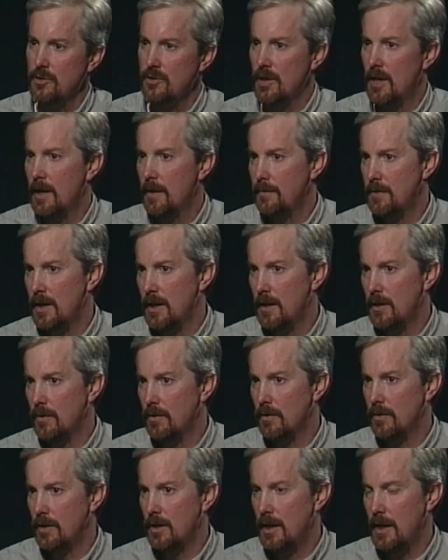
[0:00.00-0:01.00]
job
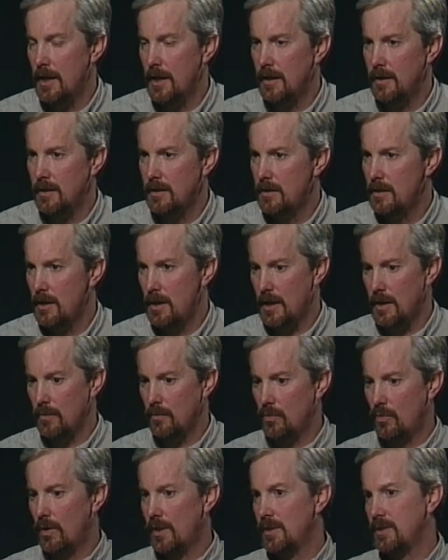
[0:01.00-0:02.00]
now
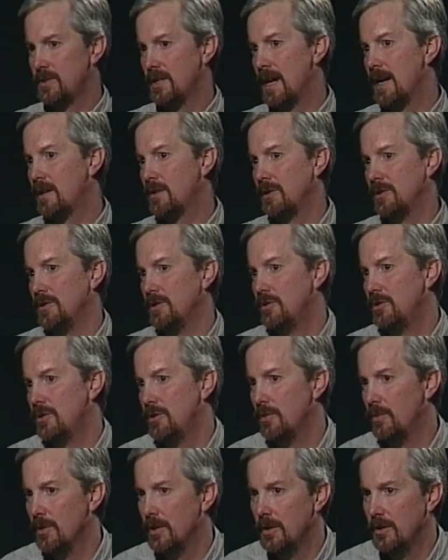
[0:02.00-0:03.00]
and what exactly you
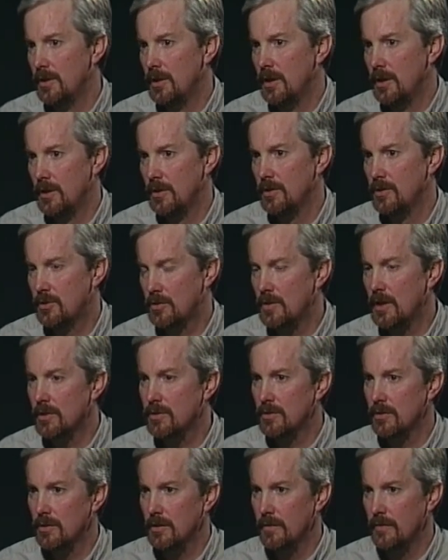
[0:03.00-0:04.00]
do within the
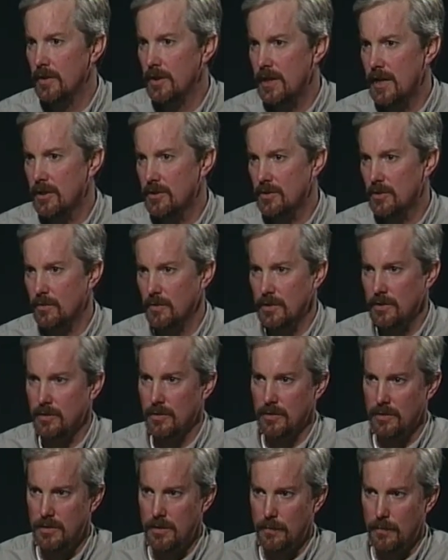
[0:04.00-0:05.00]
structure of the Natural
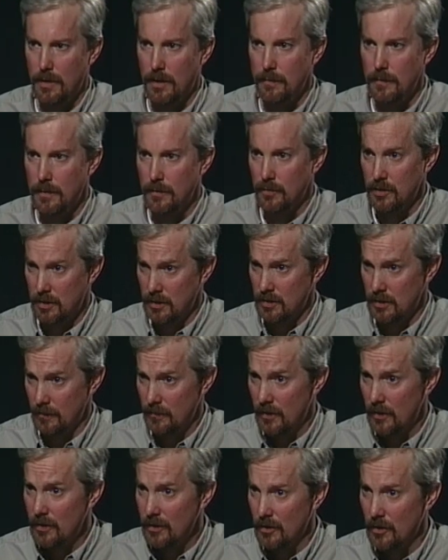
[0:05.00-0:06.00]
Resource Department, which is a
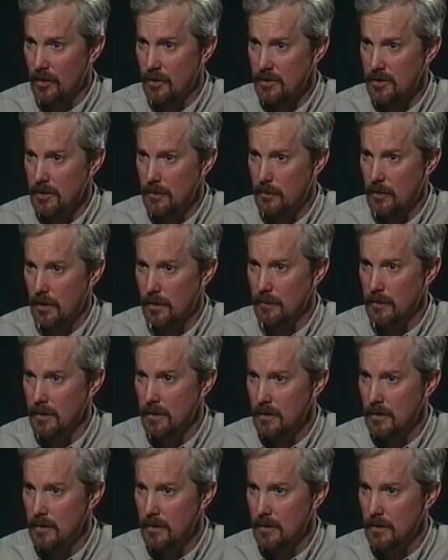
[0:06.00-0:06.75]
very large department.